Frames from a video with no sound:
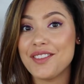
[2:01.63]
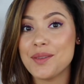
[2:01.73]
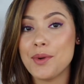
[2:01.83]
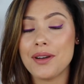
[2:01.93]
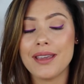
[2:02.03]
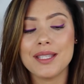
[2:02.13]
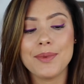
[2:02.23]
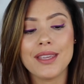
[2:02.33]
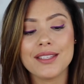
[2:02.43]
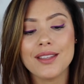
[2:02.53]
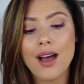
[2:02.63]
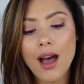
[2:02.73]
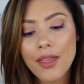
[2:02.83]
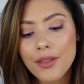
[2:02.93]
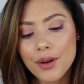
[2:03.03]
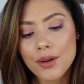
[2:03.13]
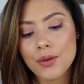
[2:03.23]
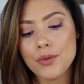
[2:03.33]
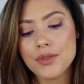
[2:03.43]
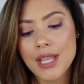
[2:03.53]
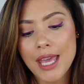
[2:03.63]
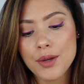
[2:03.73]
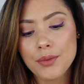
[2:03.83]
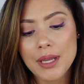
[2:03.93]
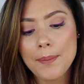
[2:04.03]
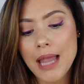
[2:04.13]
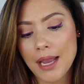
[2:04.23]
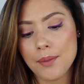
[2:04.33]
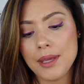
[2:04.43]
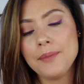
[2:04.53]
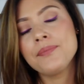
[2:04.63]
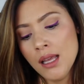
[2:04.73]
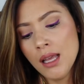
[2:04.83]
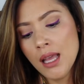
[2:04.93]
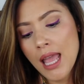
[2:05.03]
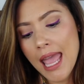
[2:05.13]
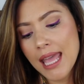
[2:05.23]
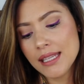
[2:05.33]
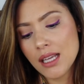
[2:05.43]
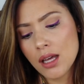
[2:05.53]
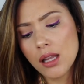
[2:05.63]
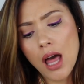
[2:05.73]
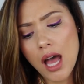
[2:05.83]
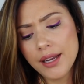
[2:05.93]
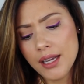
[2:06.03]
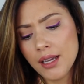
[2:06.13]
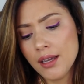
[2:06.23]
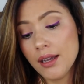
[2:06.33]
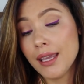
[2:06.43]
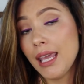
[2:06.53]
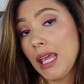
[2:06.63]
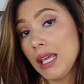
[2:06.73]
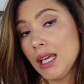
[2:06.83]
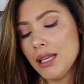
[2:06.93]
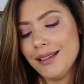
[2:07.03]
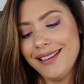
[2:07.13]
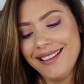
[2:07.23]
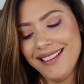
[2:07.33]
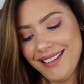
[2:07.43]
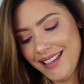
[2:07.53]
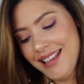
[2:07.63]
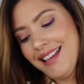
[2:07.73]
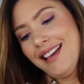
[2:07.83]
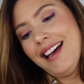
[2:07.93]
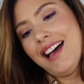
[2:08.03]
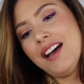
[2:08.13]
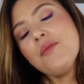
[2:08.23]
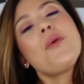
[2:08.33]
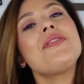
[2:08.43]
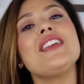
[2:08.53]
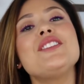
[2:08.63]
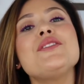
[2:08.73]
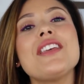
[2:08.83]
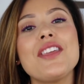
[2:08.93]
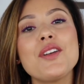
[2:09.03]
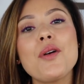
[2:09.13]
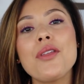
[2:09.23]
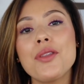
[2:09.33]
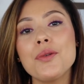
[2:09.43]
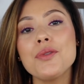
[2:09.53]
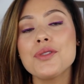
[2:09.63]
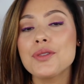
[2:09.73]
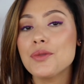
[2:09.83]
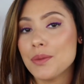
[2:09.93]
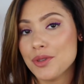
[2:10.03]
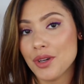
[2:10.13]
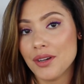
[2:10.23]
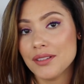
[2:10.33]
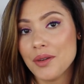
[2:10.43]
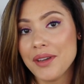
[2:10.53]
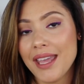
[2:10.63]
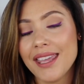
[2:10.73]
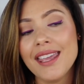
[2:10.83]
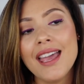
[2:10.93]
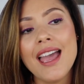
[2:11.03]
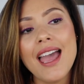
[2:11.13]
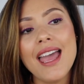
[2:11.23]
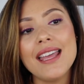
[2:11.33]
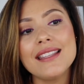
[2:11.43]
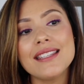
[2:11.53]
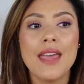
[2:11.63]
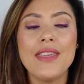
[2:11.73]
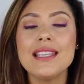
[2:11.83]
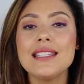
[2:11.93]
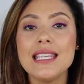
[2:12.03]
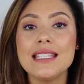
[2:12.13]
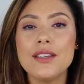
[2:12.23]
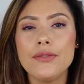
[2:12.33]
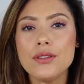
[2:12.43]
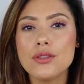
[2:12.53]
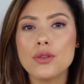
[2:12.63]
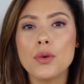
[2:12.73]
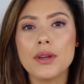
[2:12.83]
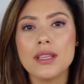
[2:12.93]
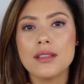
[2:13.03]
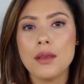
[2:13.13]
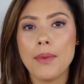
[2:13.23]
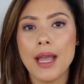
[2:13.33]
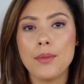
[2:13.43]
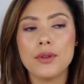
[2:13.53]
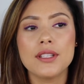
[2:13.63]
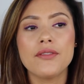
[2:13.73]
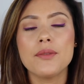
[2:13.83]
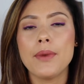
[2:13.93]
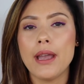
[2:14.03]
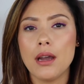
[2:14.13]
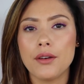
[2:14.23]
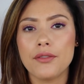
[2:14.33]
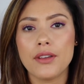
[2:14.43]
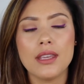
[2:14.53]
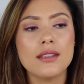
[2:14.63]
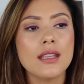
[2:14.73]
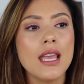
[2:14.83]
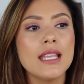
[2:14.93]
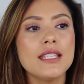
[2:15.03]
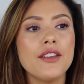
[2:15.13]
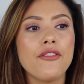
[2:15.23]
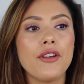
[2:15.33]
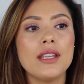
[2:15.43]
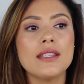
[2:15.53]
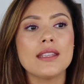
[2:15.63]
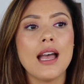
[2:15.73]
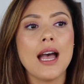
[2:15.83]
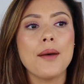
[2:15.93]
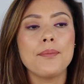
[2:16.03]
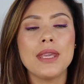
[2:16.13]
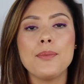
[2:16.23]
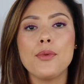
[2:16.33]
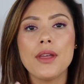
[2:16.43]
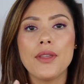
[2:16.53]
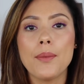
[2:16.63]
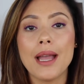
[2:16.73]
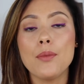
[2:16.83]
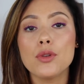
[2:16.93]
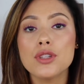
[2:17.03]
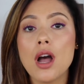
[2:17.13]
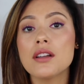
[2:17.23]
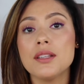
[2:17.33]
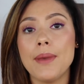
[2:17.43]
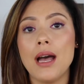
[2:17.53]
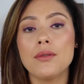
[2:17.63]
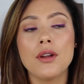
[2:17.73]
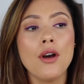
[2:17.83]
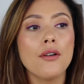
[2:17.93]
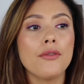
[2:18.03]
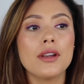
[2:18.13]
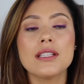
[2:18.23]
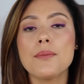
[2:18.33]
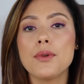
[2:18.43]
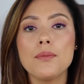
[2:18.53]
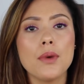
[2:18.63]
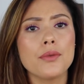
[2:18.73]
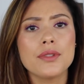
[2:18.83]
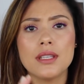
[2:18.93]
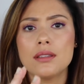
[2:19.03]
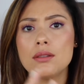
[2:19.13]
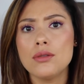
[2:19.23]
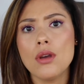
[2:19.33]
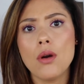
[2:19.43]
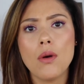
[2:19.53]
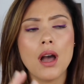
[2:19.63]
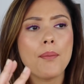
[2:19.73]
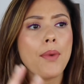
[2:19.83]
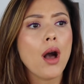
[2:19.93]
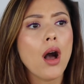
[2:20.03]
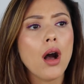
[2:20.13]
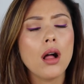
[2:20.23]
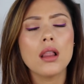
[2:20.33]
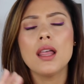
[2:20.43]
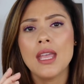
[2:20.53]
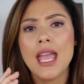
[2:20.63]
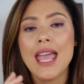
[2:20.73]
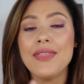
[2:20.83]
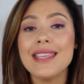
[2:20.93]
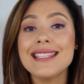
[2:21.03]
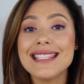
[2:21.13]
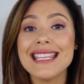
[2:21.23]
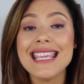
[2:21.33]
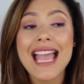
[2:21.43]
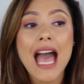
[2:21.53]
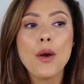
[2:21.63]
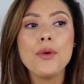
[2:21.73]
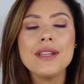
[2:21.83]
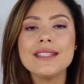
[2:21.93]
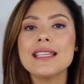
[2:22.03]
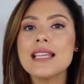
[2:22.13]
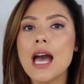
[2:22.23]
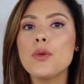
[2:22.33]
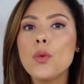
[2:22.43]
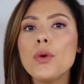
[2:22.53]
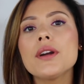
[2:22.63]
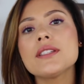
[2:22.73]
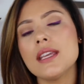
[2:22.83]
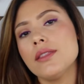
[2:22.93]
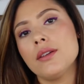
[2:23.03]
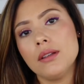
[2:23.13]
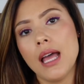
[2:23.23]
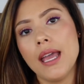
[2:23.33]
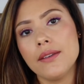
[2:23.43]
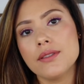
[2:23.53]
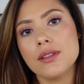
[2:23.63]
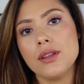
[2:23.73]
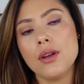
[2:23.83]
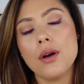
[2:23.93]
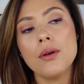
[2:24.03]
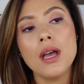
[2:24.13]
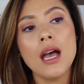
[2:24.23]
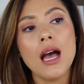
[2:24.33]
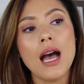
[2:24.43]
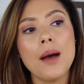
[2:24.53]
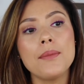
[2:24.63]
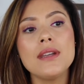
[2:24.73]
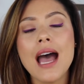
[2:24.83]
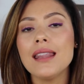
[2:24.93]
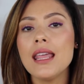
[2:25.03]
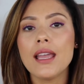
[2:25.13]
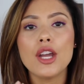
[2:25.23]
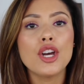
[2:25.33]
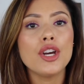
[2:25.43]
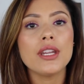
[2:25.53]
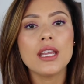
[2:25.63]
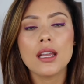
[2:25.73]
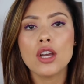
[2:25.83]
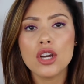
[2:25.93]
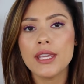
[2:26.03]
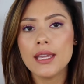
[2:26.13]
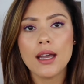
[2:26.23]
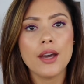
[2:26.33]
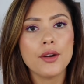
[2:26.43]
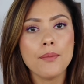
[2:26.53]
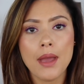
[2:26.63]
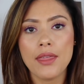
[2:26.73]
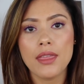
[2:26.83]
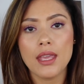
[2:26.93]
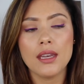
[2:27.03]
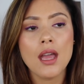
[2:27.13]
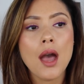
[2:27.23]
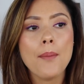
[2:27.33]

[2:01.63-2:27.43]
of this book, is because the author, who's Henry Blackaby and Claude King, what they do is that they go through scripture, okay? And they see different stories in the Bible, different biographies, different people that the Bible talks about. For example, Moses, Noah, Paul. And they see how it is that God worked in their lives, not like a cookie cutter method,